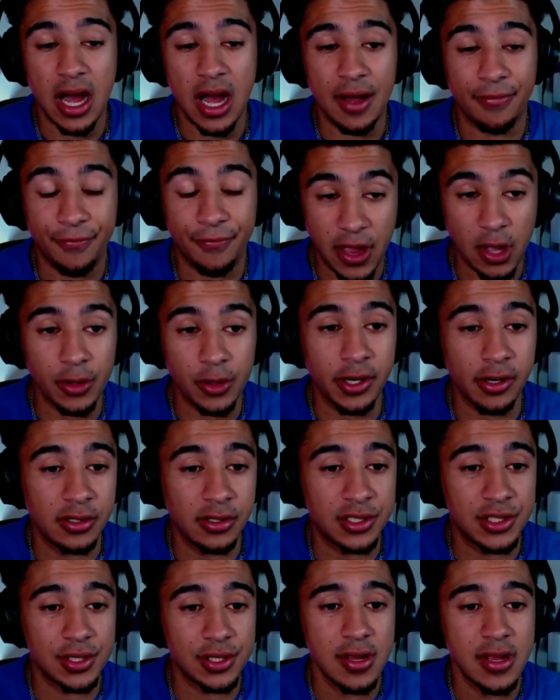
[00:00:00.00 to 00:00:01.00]

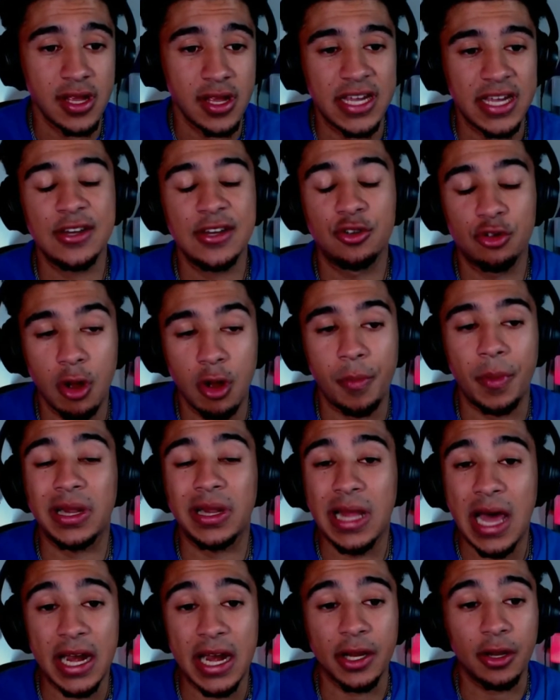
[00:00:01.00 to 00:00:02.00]
failures. He drew up a
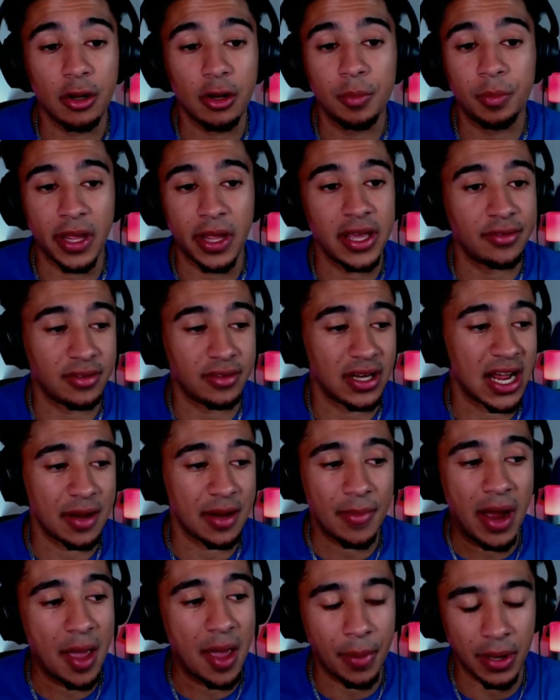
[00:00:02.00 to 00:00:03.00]
lot of good plays tonight, in
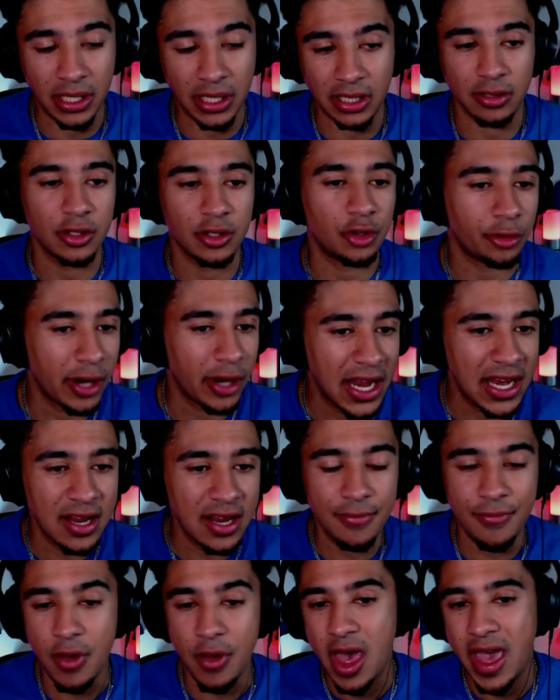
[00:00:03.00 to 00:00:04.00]
my opinion.
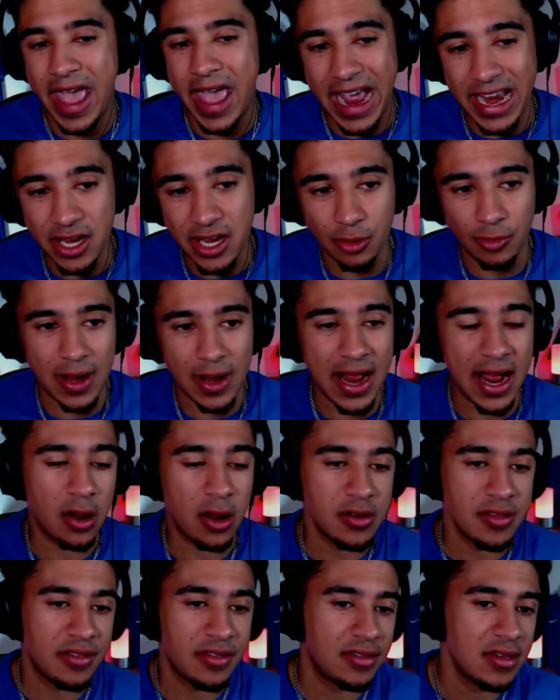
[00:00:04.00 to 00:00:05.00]
Creative
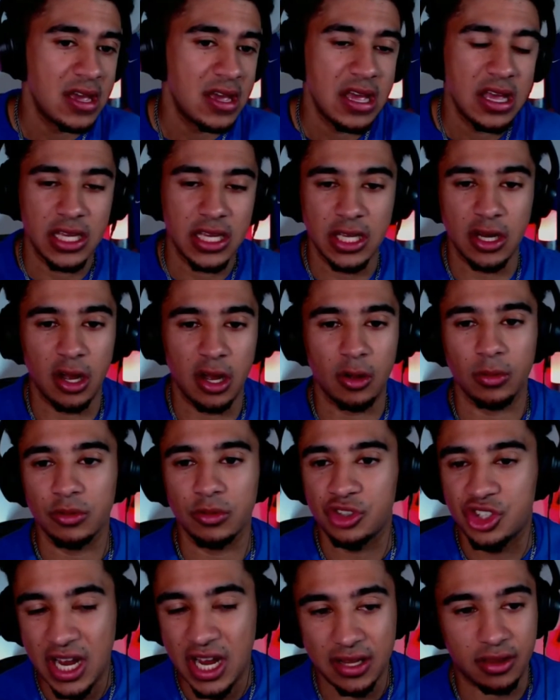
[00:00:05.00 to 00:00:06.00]
end-arounds,
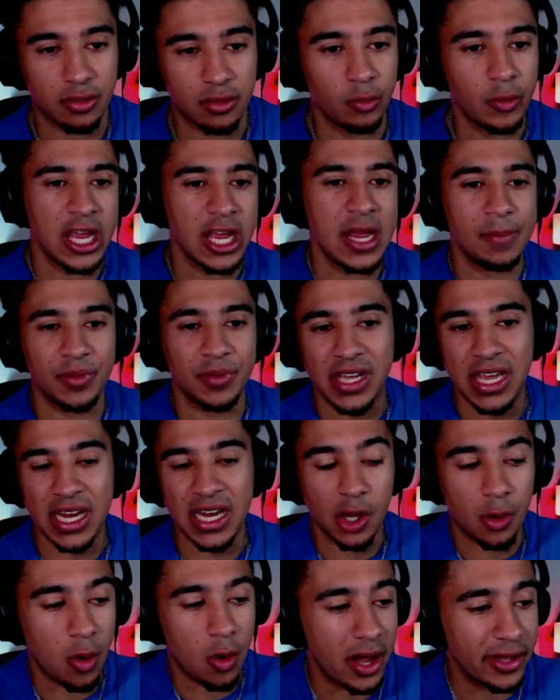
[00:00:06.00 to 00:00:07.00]
jet sweeps, getting
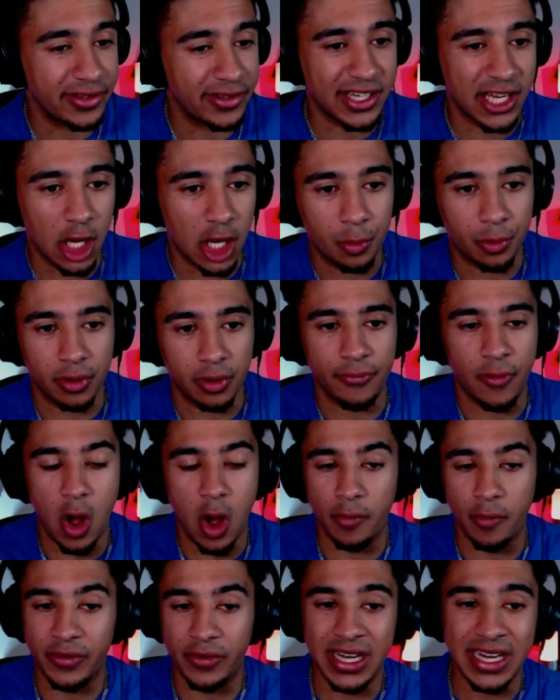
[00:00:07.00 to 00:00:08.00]
Quasi Gilmer
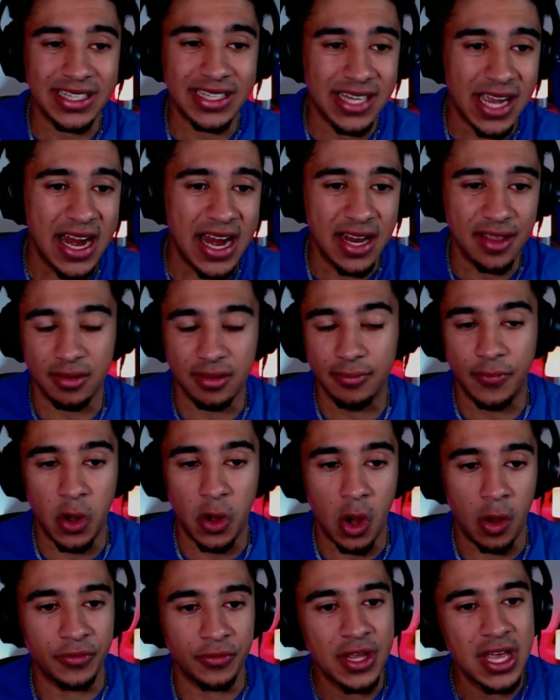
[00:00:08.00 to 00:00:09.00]
involved, getting Titus
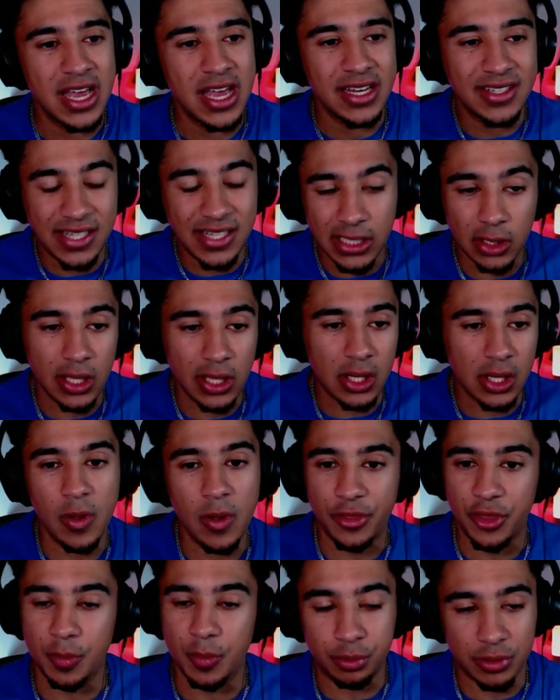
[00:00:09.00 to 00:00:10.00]
involved, dealing with
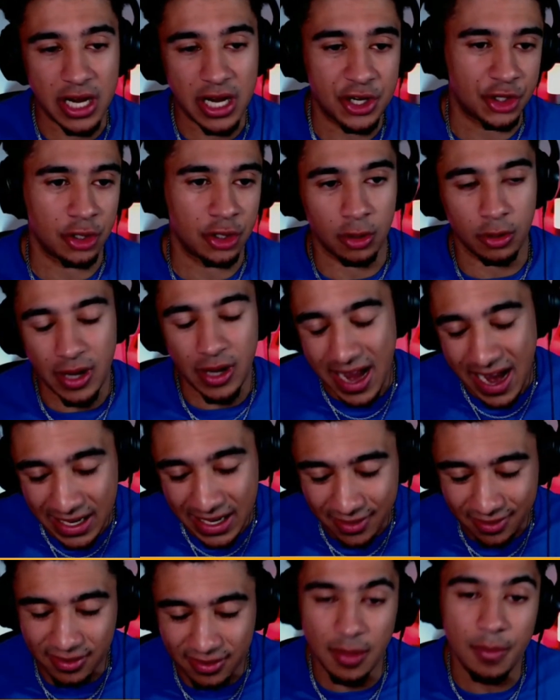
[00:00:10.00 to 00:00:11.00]
the pressure at
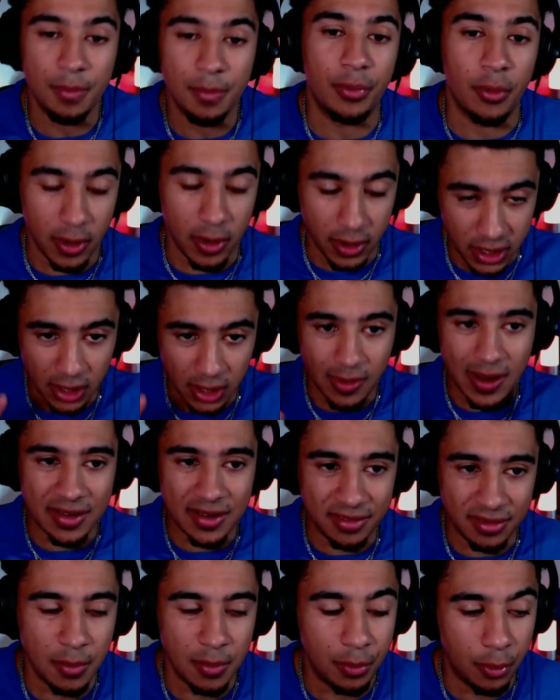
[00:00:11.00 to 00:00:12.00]
some point, at
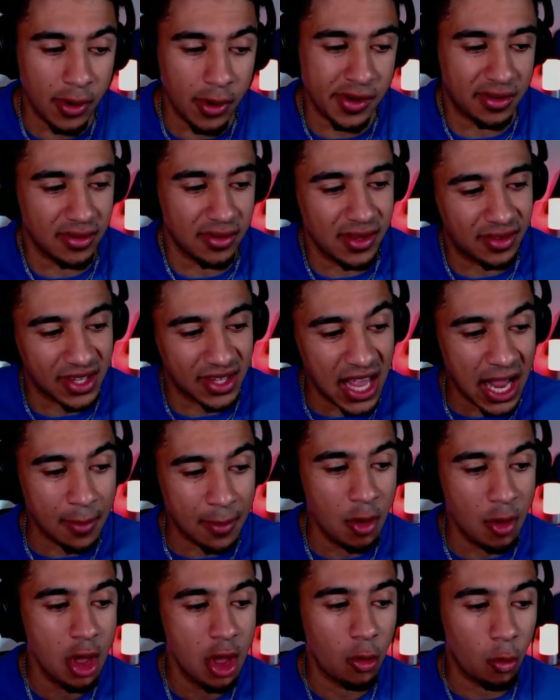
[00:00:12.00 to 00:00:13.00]
some points in this game.
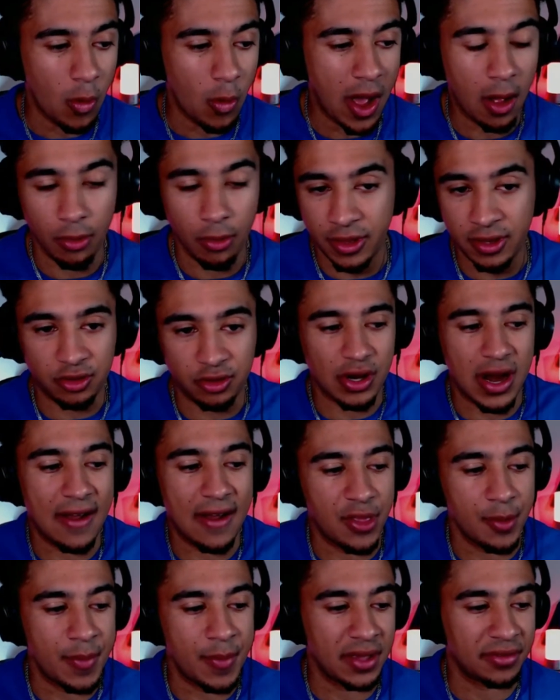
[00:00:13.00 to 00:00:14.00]
Well, this drive, the
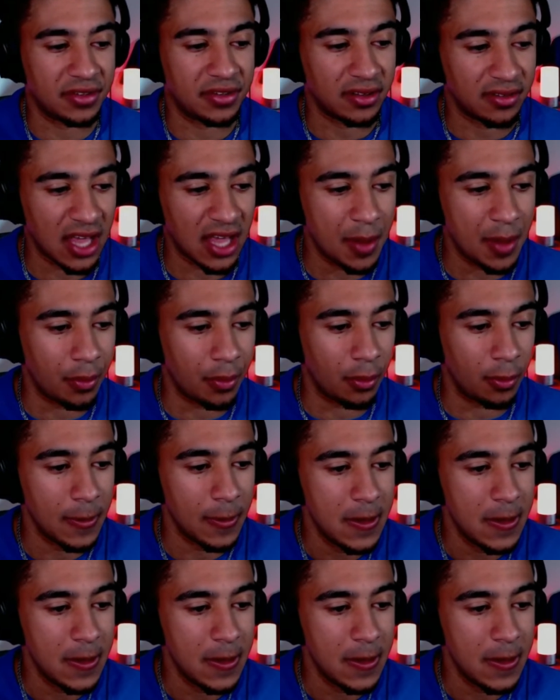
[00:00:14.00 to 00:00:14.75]
best example.